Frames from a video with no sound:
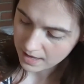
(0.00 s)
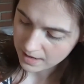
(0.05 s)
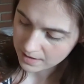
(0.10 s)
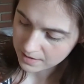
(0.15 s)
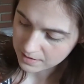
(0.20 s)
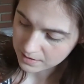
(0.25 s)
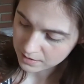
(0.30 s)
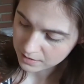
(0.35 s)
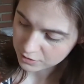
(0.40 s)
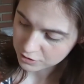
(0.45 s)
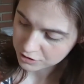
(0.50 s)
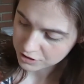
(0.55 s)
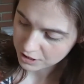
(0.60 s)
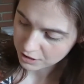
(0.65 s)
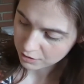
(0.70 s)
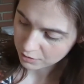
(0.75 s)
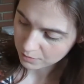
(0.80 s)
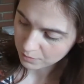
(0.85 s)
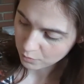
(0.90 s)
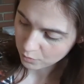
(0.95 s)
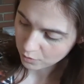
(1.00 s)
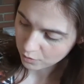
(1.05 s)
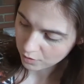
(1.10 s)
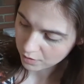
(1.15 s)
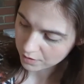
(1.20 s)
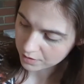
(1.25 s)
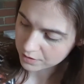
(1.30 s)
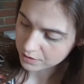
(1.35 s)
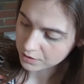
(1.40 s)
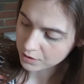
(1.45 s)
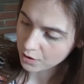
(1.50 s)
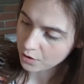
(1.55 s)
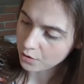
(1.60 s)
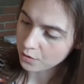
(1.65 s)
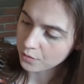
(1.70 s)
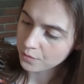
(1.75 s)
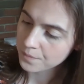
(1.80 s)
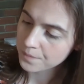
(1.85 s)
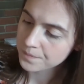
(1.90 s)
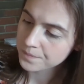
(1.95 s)
and Cheryl Moore
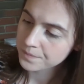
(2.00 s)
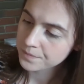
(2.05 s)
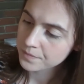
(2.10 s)
Gough.